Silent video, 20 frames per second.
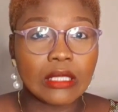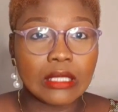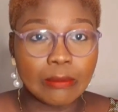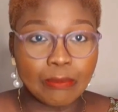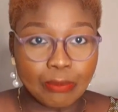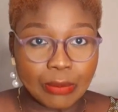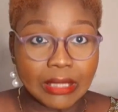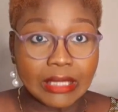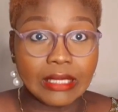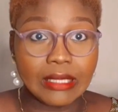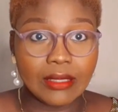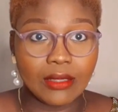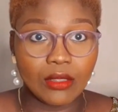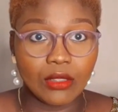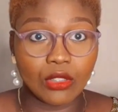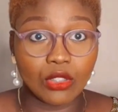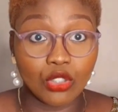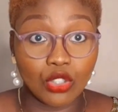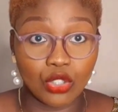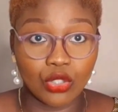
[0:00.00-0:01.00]
be
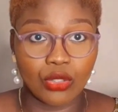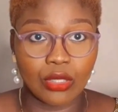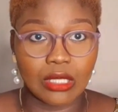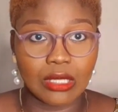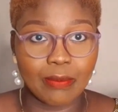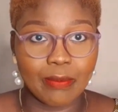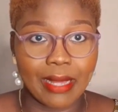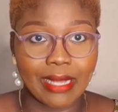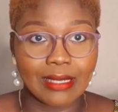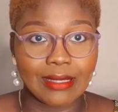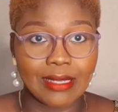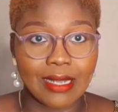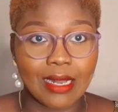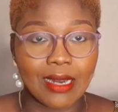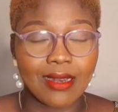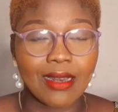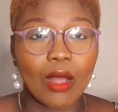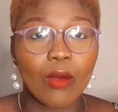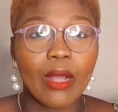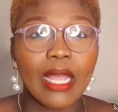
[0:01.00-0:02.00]

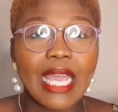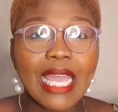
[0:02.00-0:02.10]
disrespected. Now,